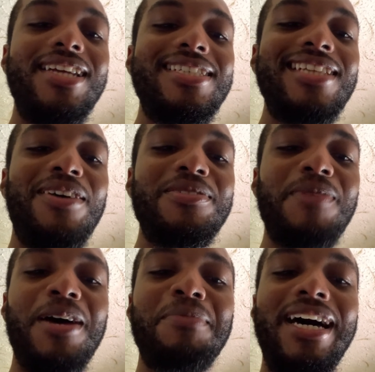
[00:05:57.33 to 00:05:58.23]
honestly, that was
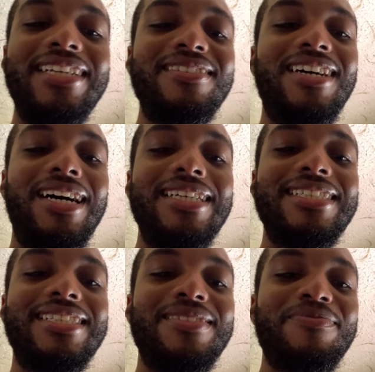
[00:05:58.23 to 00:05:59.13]
my bad
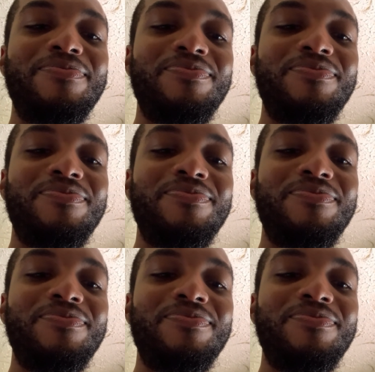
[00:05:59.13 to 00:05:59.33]
because,